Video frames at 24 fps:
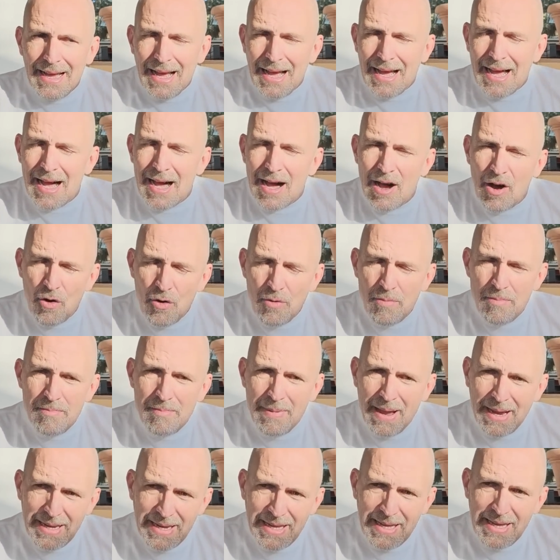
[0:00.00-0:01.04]
how
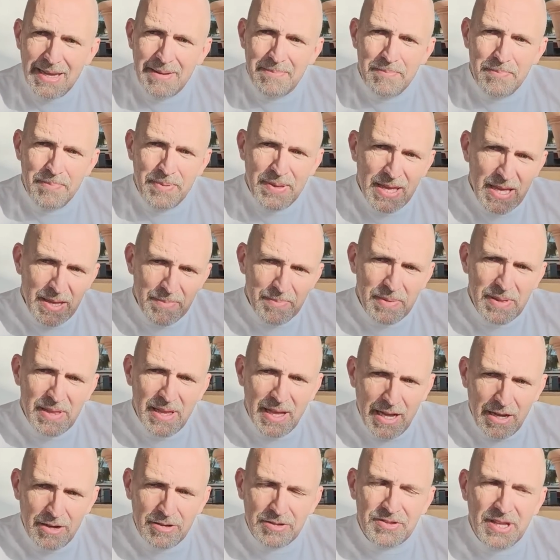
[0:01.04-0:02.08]
many people
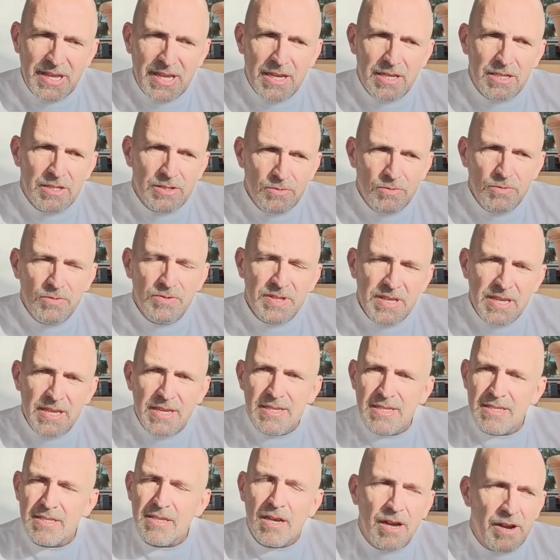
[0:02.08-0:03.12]
out there do
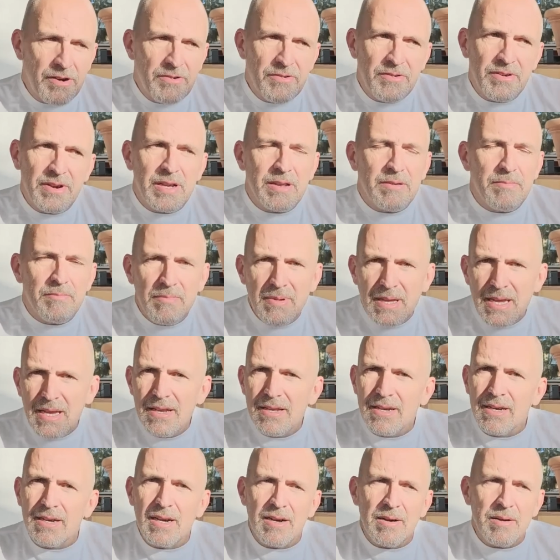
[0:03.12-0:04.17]
these
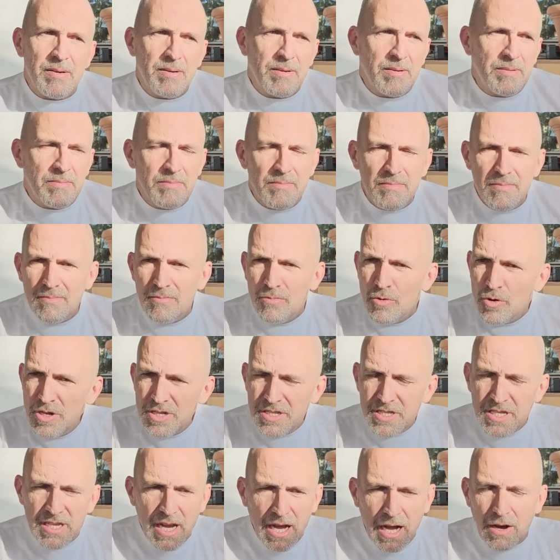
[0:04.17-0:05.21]
100-meter
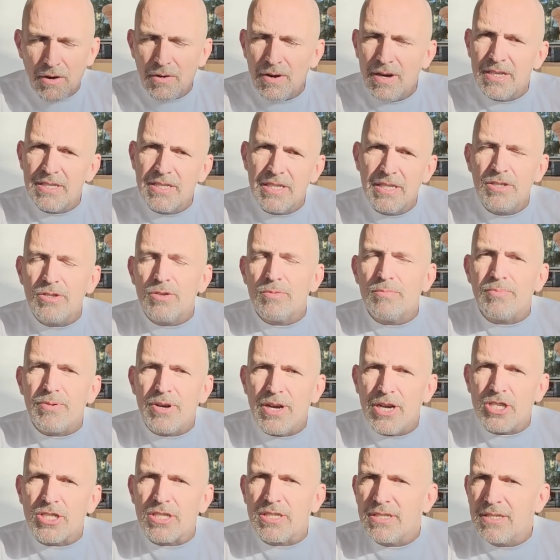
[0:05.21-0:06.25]
multi-hour
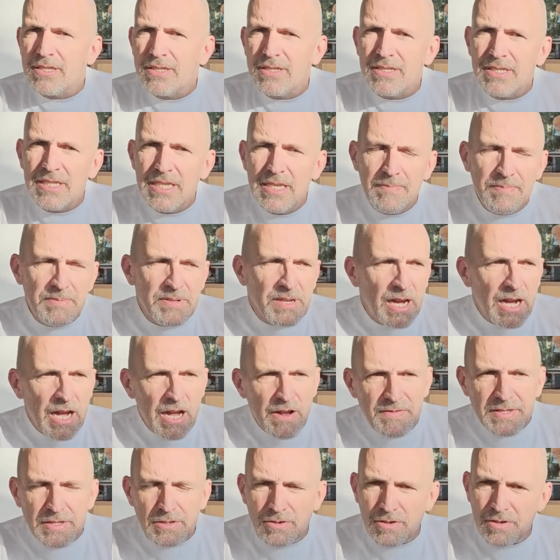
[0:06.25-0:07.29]
decompression deep
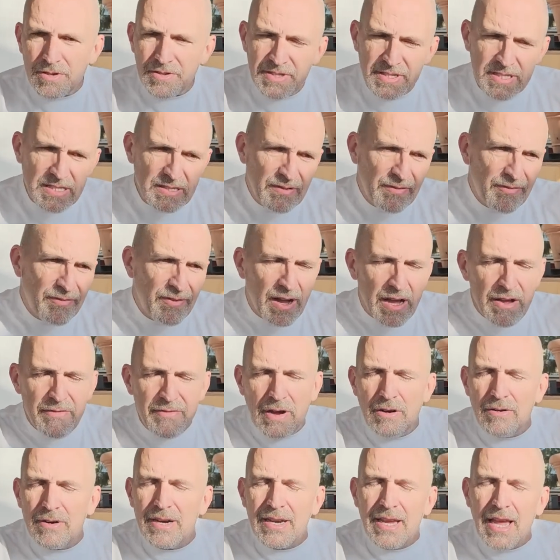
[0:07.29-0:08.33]
dives or this
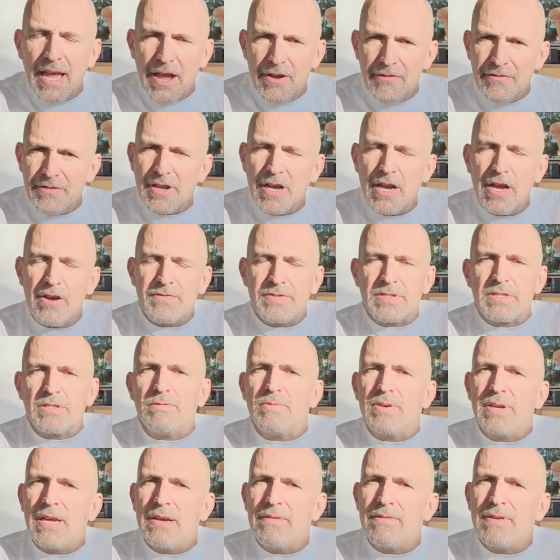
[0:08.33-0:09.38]
5-hour cave dives or
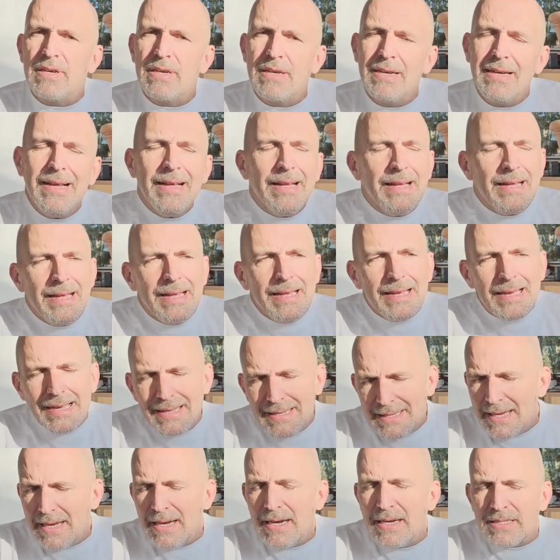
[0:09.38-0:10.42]
whatever? And
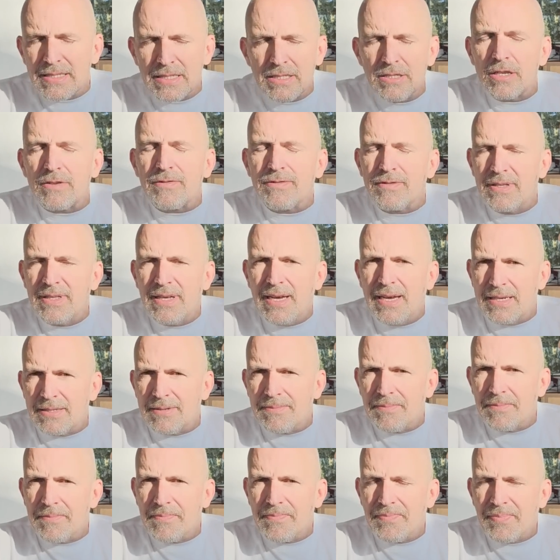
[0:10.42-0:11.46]
yeah, it's not for that.
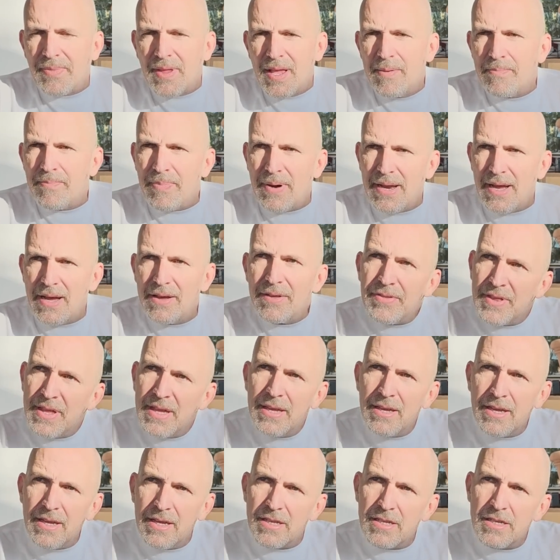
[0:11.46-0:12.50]
But I
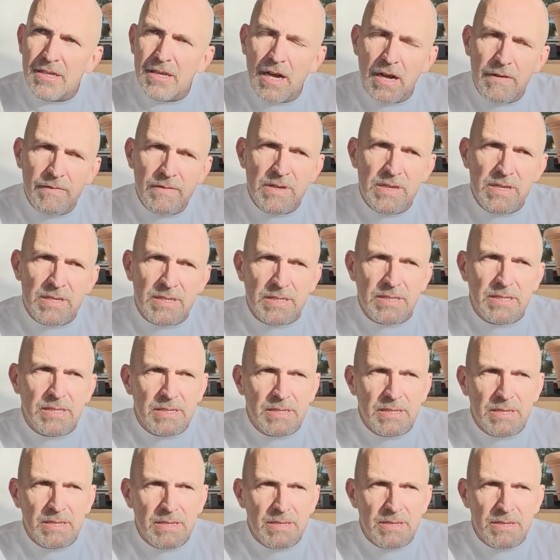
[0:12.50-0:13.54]
think it covers